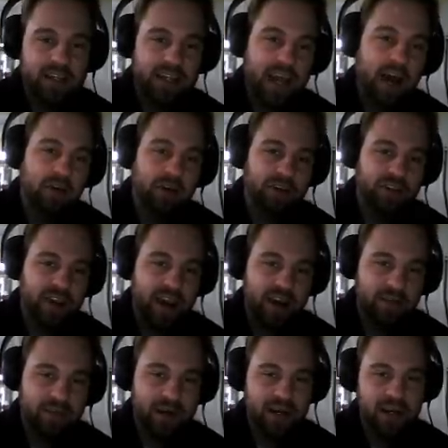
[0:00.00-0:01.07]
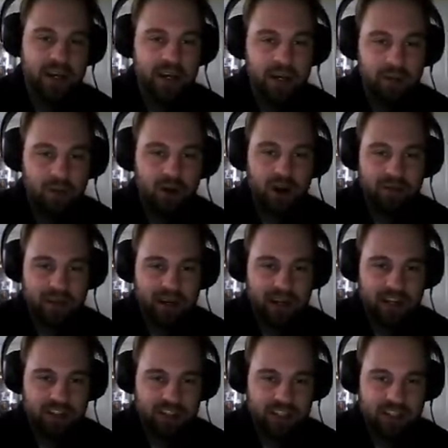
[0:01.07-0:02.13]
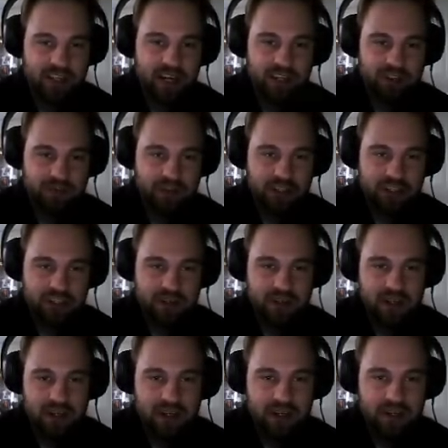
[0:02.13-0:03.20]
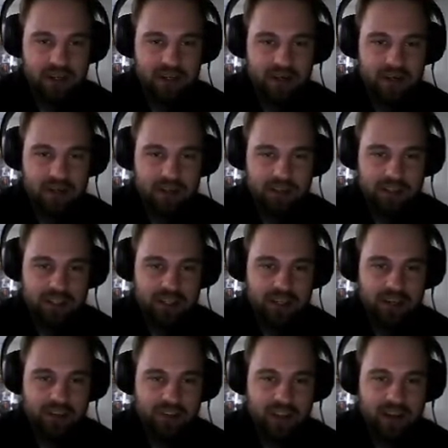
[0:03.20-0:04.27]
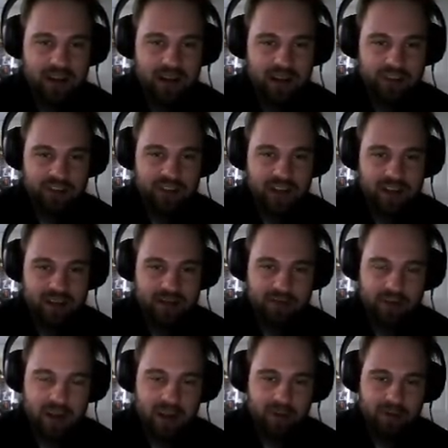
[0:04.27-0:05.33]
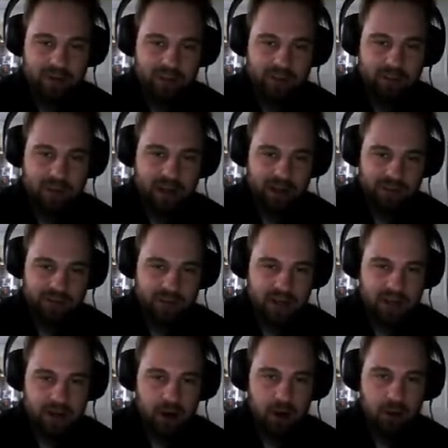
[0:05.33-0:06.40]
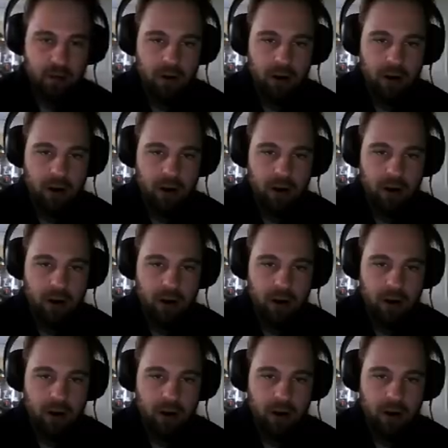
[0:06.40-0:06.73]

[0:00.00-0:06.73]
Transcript: counterattack, but more often than not, it's just a dodge feature. Oh, jeez, thank God I stocked up for ammo for this boss fight. Oh,